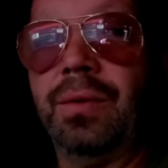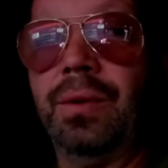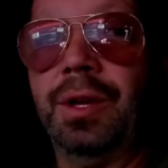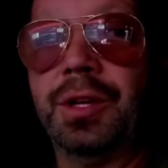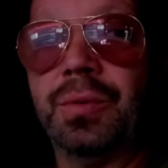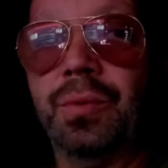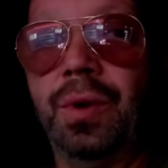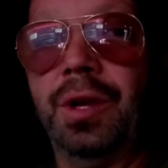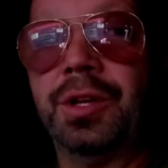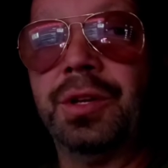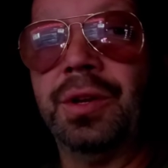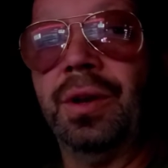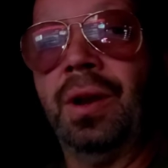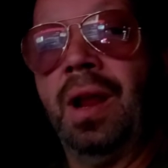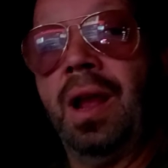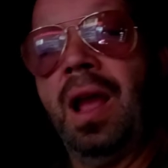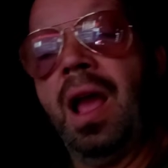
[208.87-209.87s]
that crush
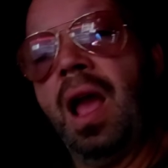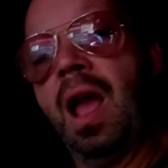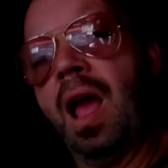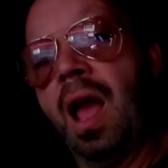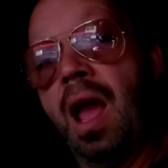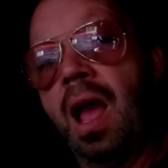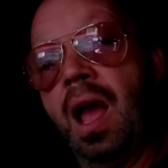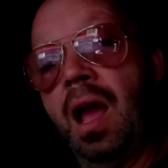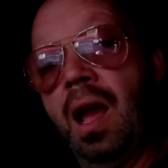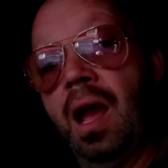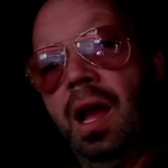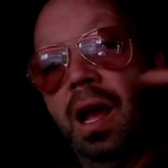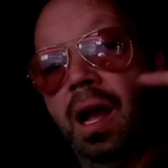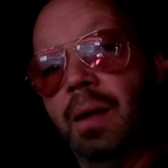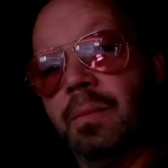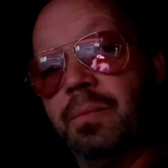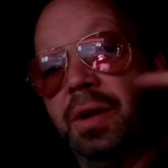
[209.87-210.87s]
washer
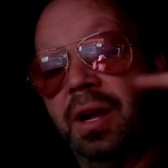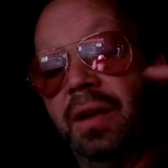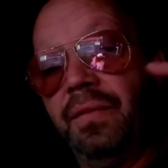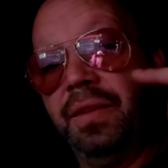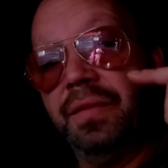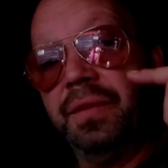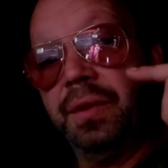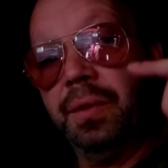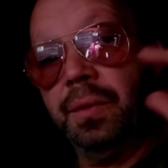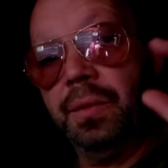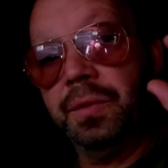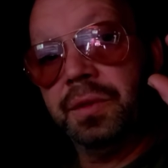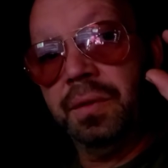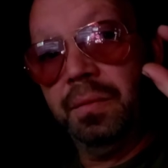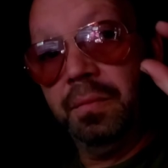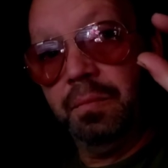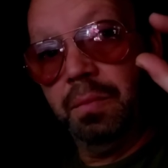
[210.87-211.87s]
above the
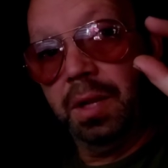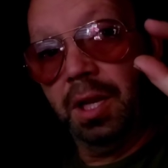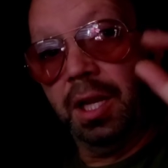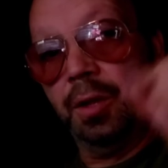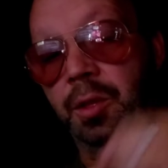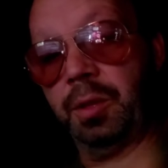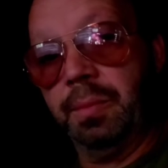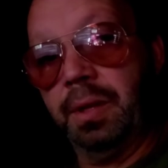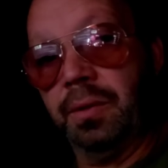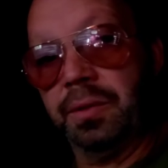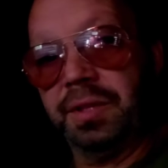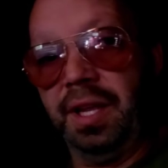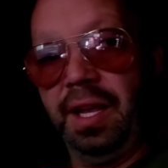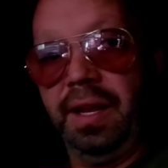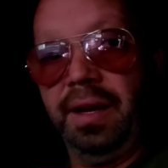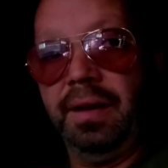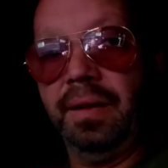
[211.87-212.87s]
fuse, below the
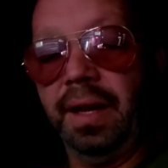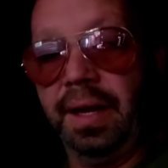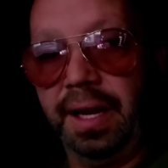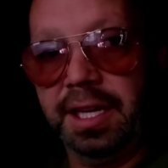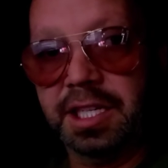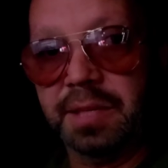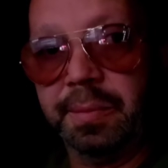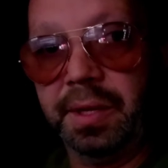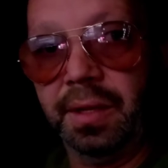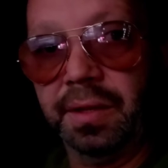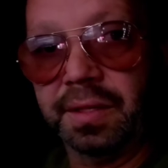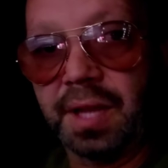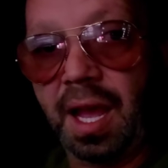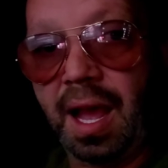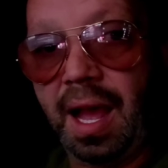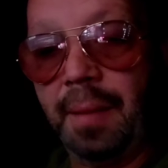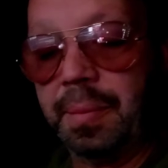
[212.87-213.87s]
bolt head. It needs to be
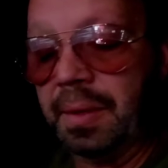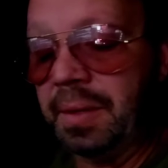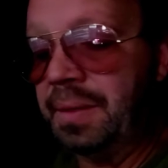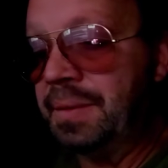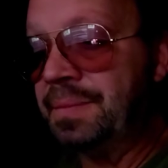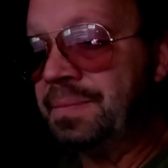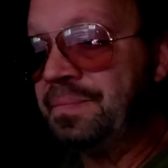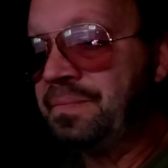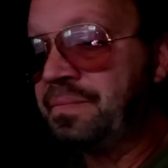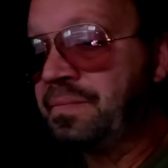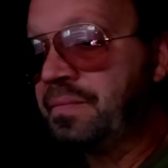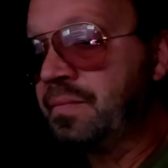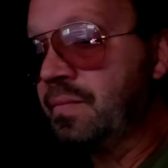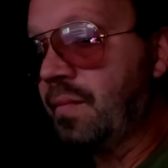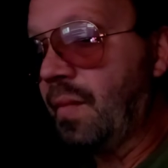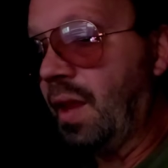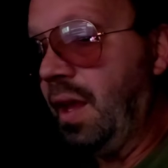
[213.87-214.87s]
on top.
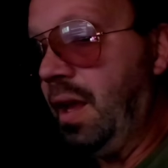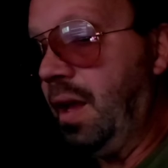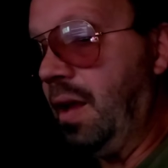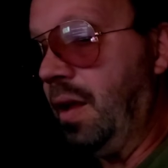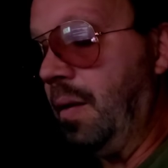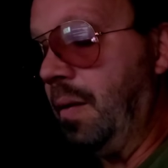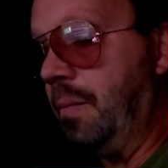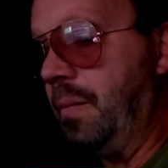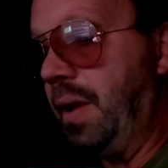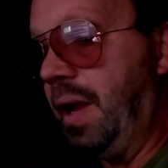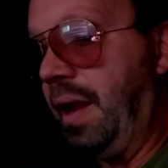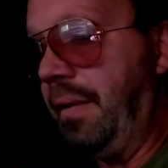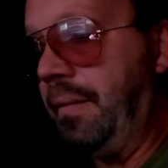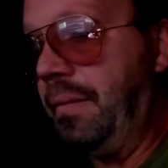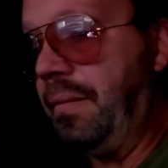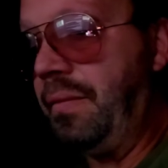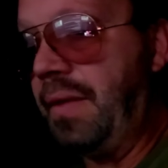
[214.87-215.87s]

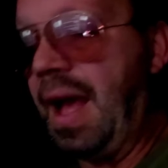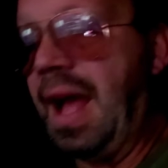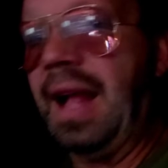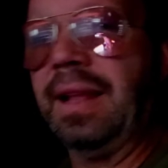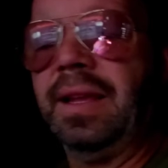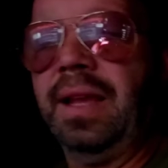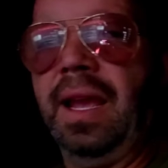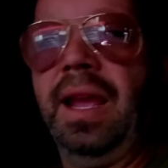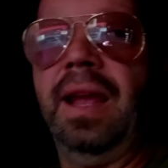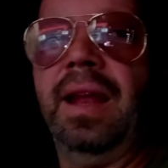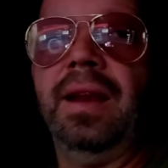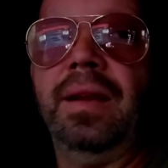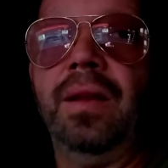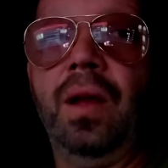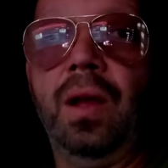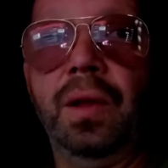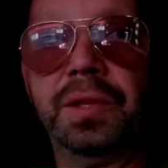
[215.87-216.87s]
And that
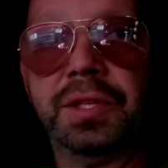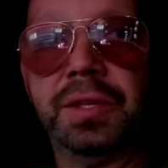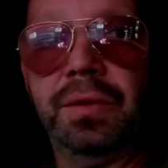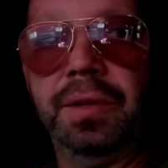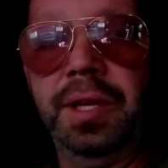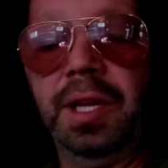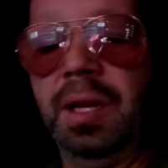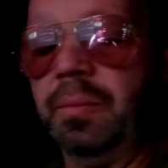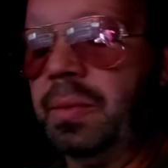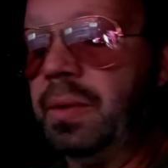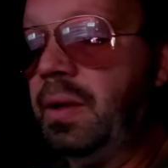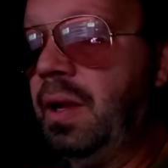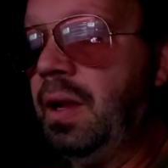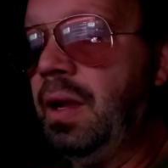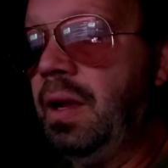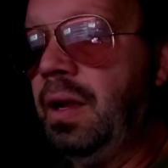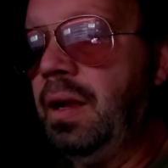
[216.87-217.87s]
can also help.
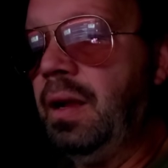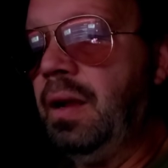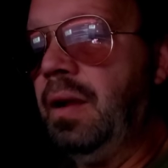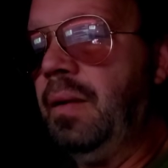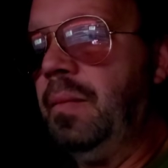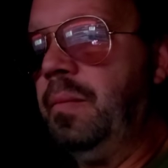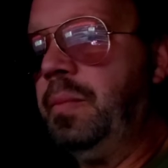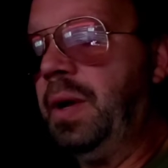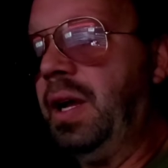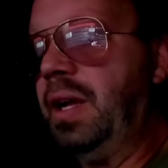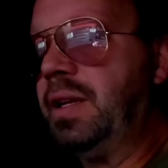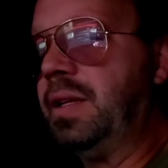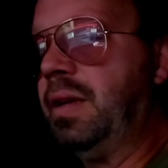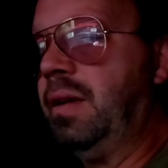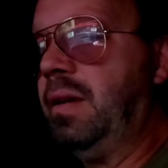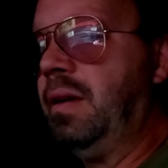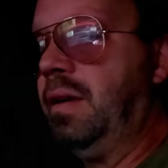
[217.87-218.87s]

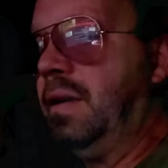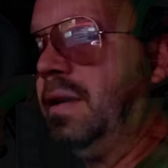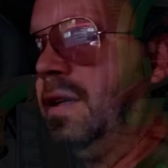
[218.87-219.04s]
But